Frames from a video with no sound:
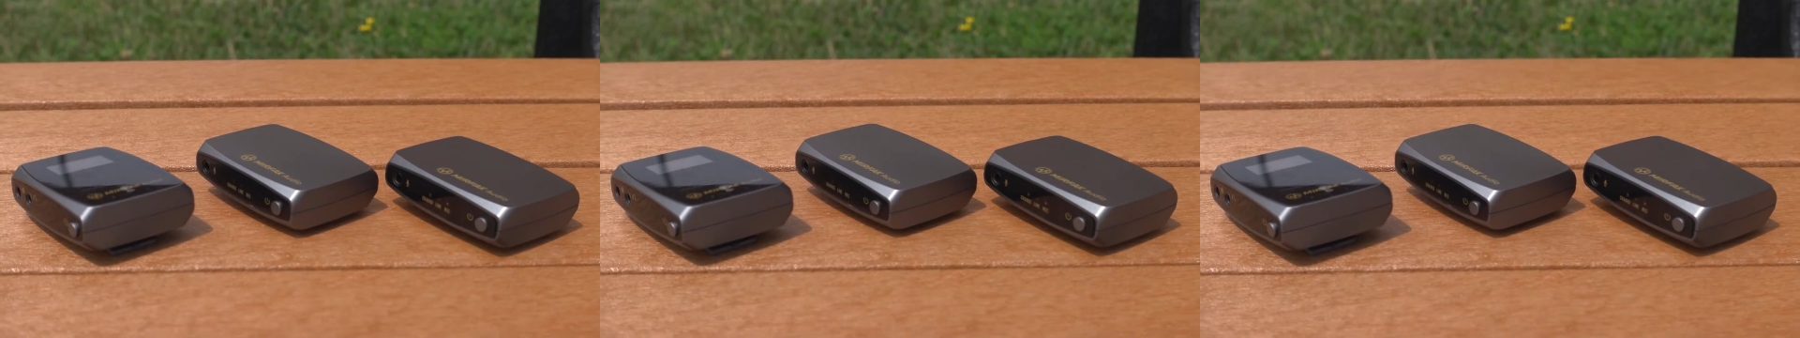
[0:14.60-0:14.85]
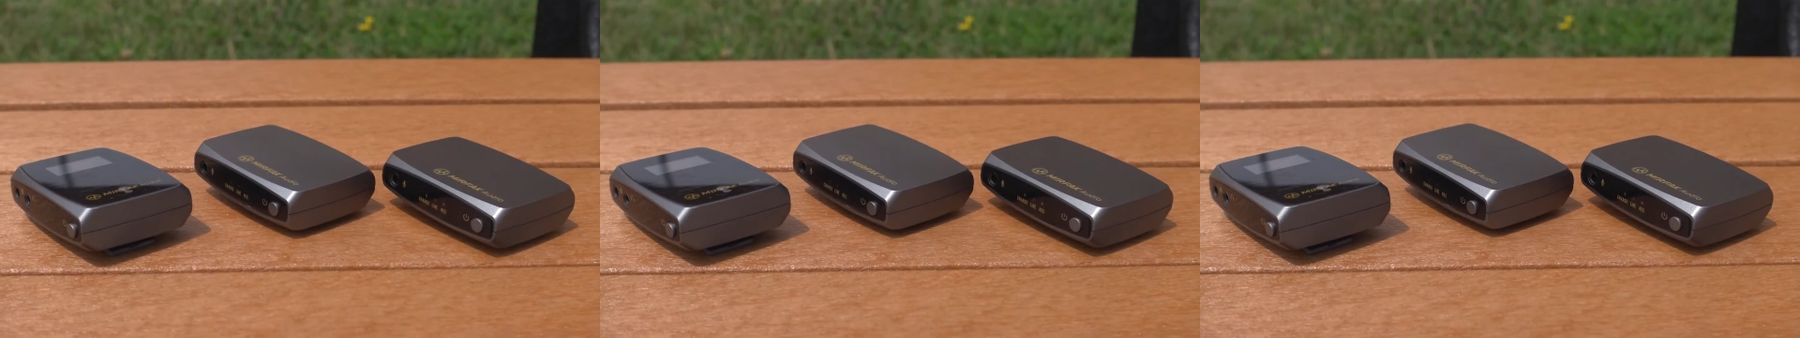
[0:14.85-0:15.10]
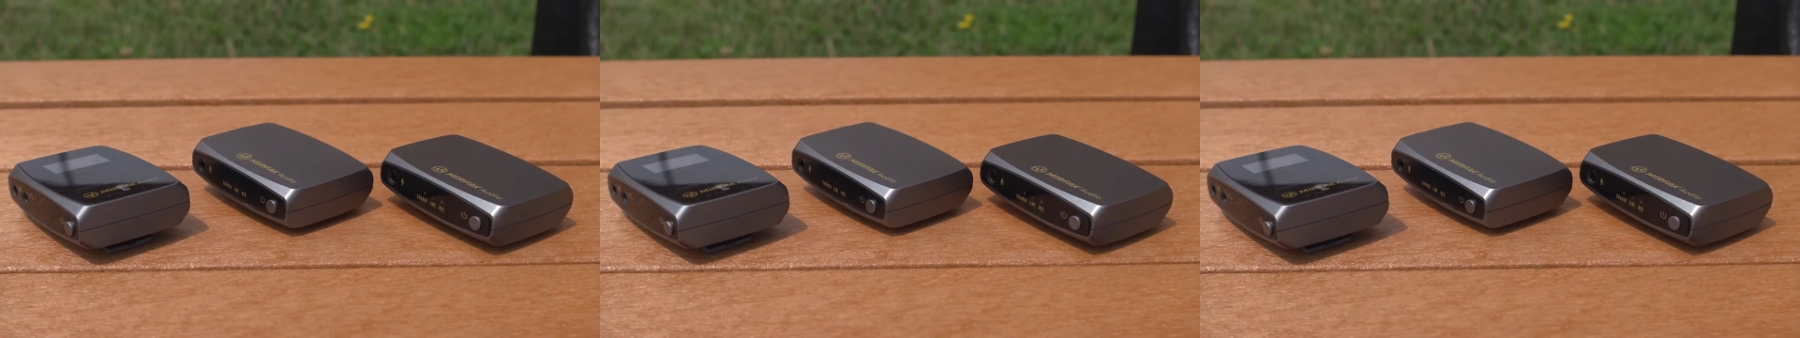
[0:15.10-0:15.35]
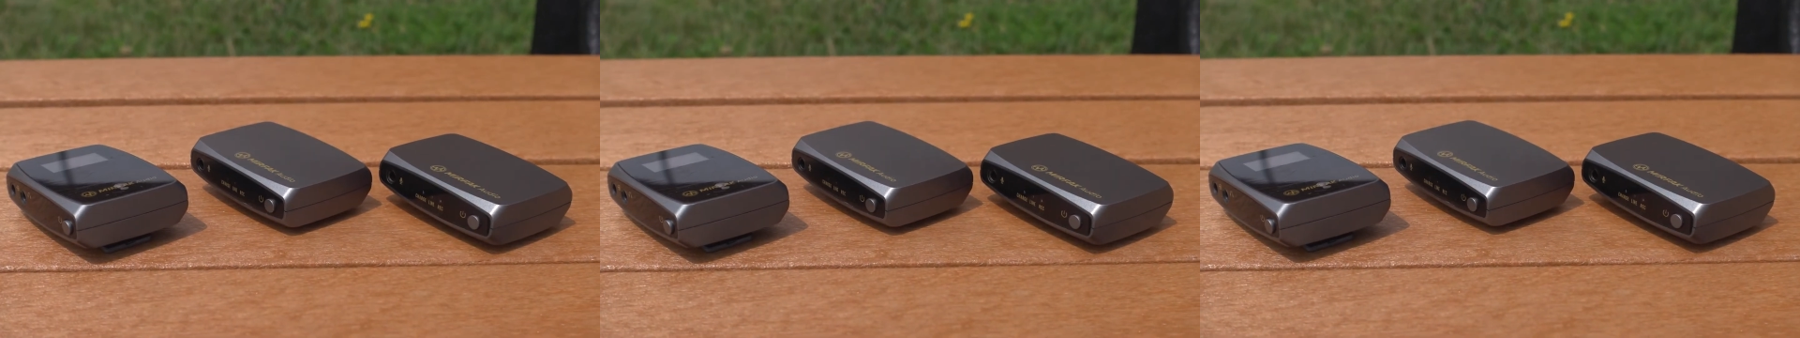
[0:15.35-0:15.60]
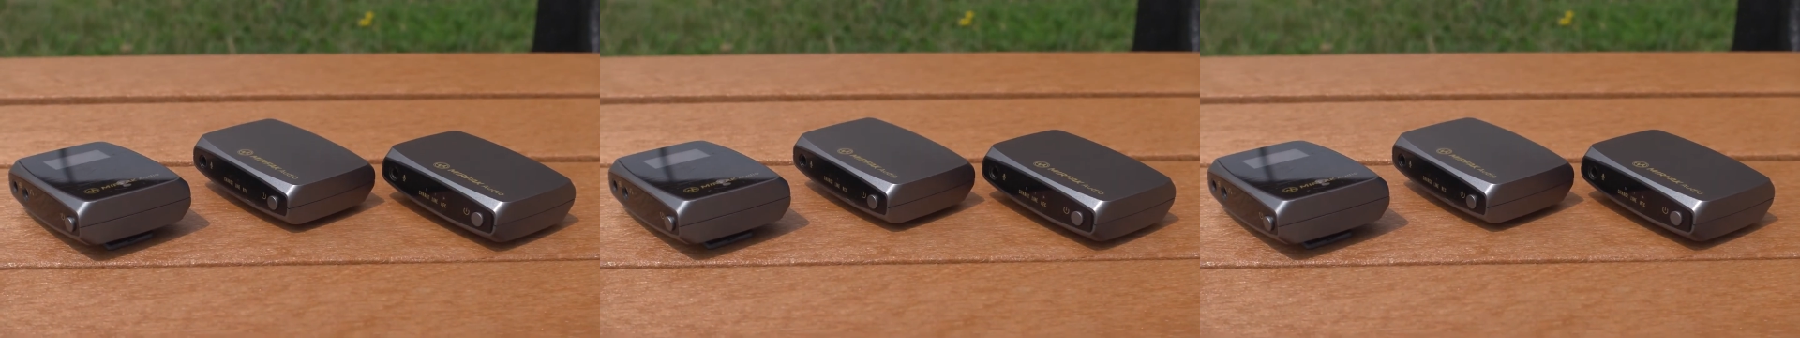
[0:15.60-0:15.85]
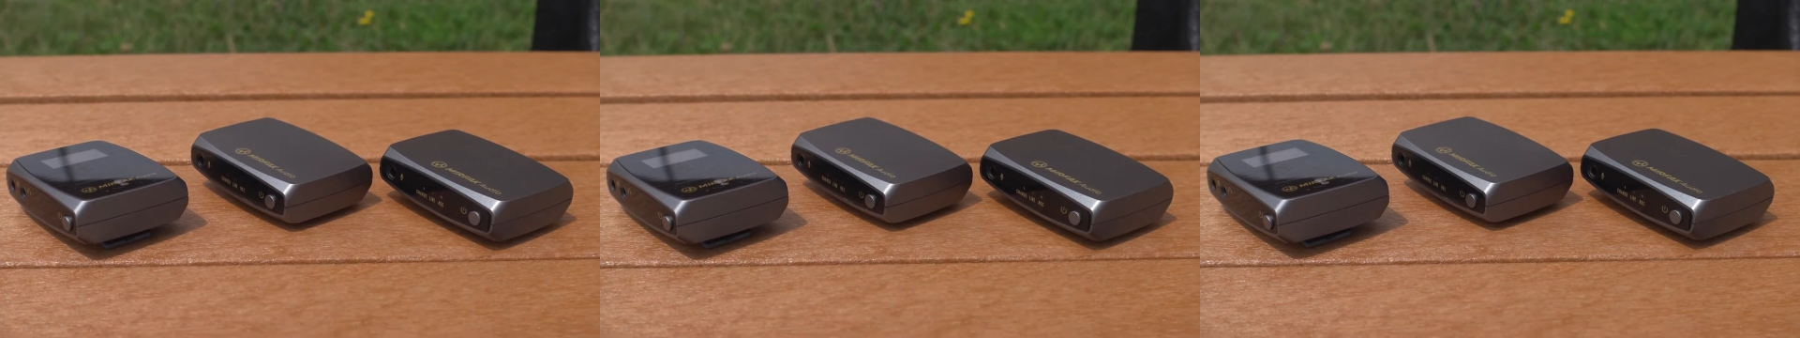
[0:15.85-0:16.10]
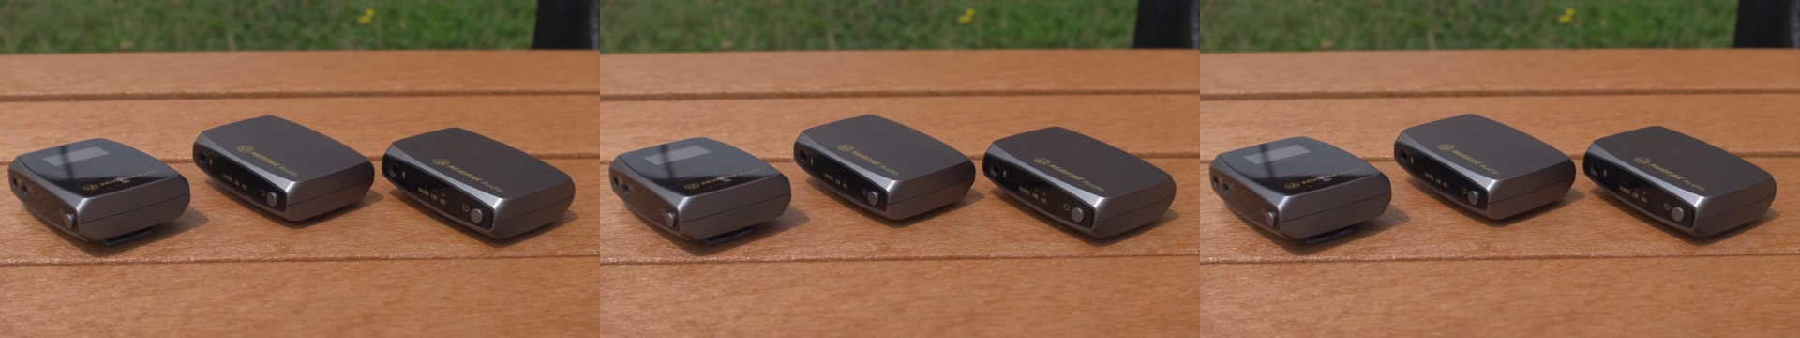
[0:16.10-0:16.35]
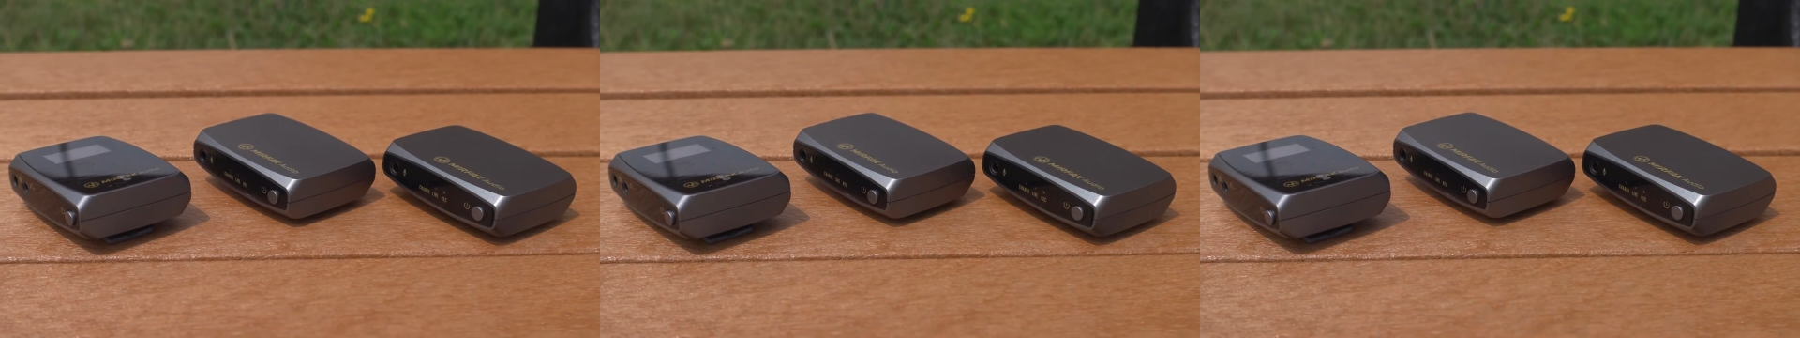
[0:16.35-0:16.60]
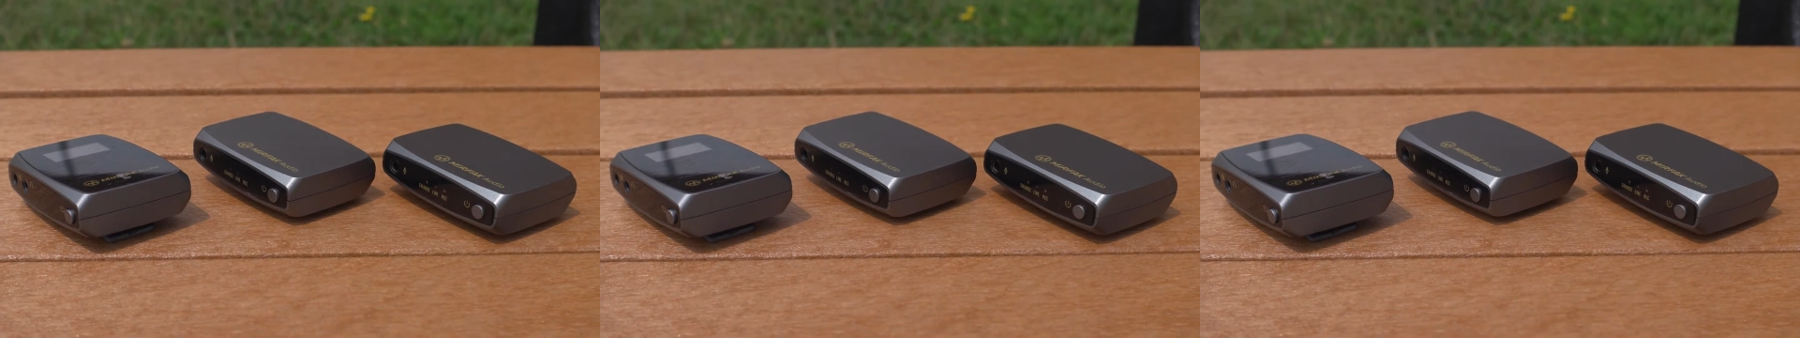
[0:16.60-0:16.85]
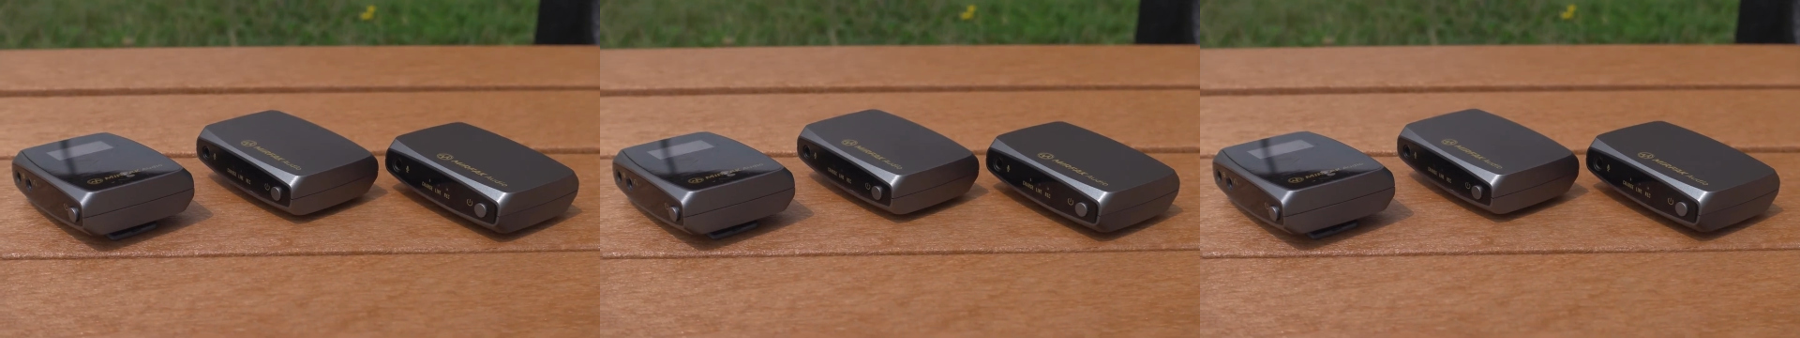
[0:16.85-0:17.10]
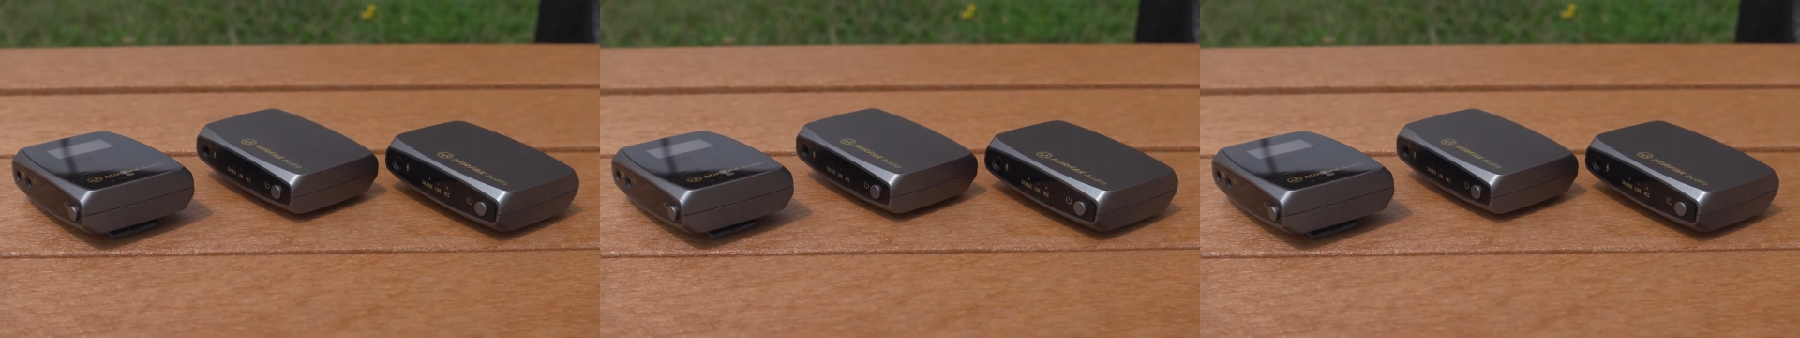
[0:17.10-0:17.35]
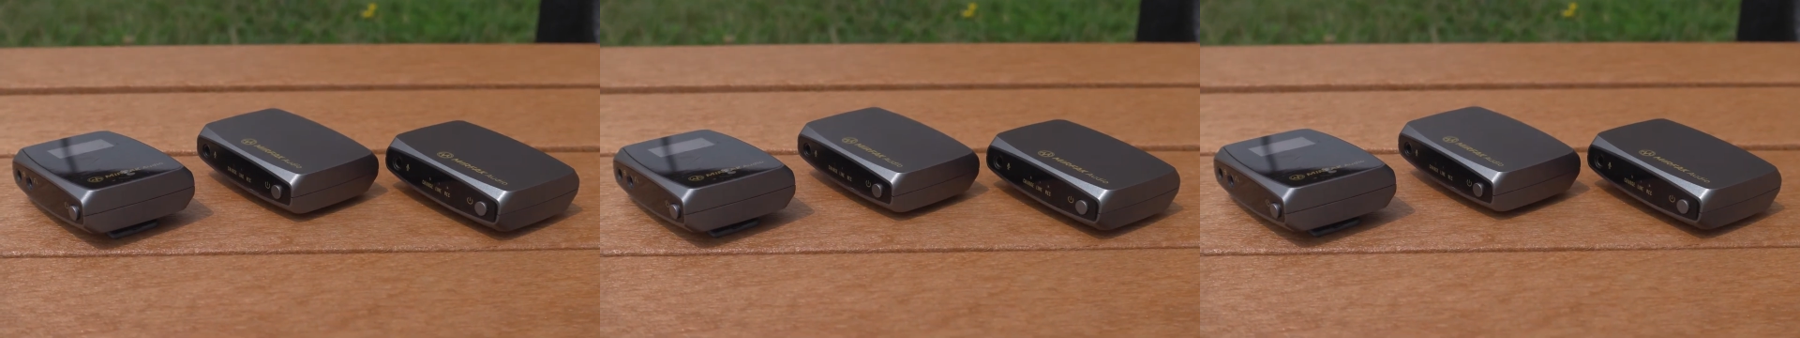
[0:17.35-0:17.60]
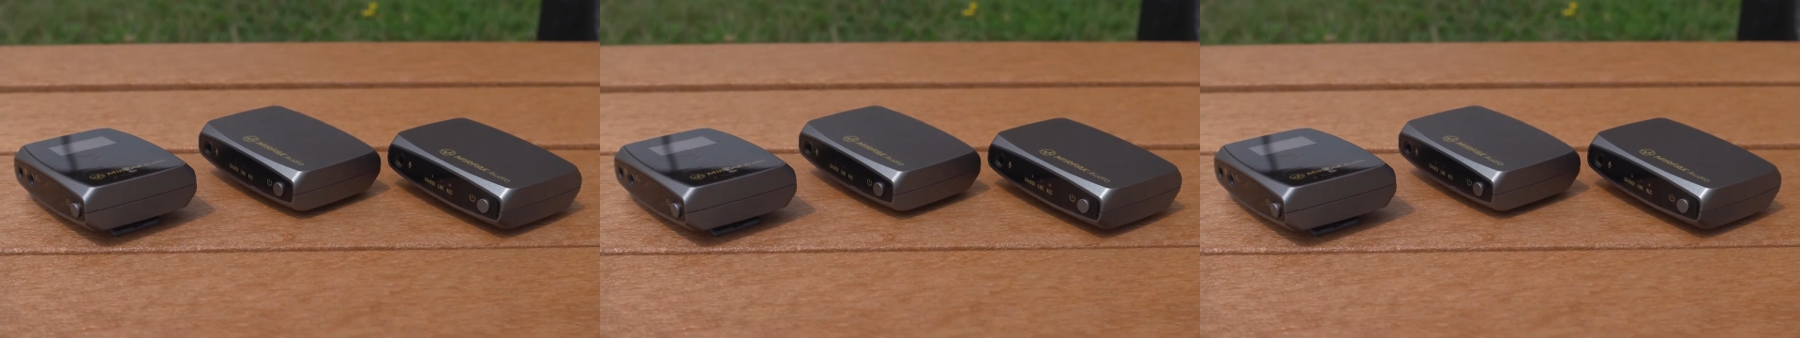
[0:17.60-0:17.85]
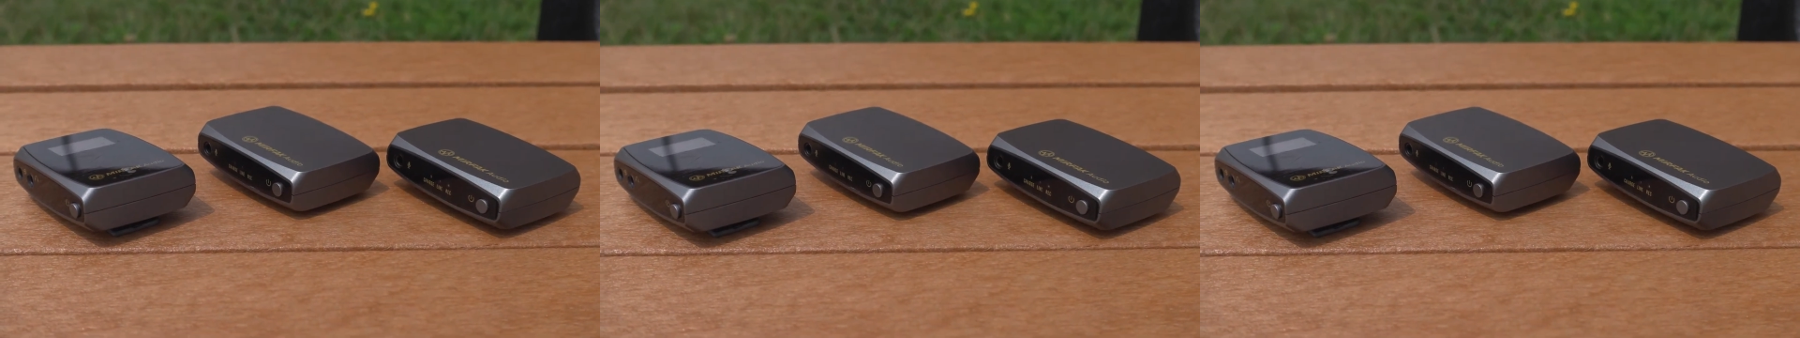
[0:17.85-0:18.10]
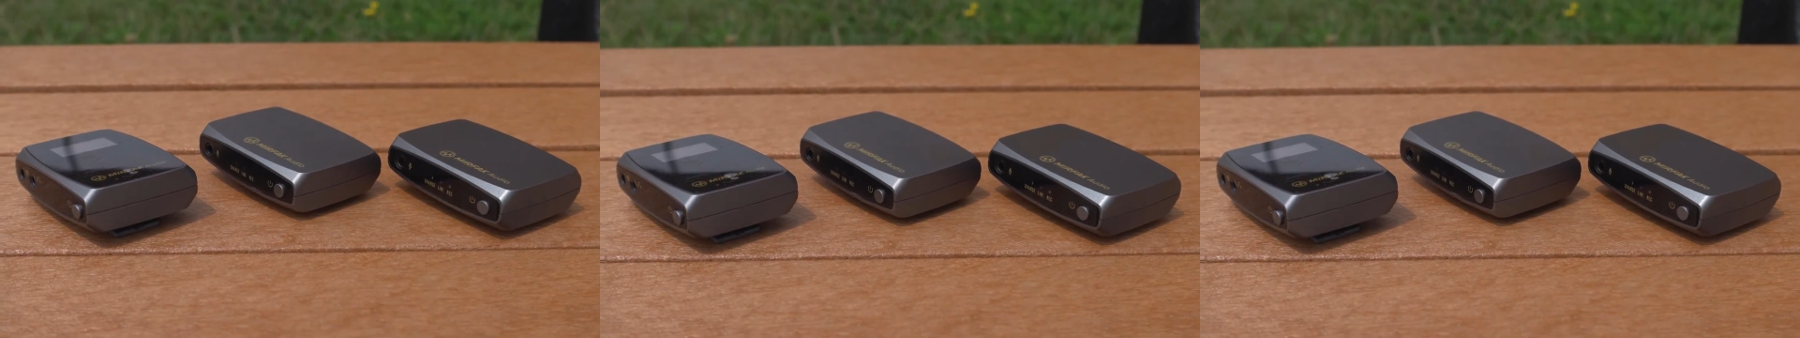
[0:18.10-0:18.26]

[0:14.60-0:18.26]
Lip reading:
[unreadable: no face in view]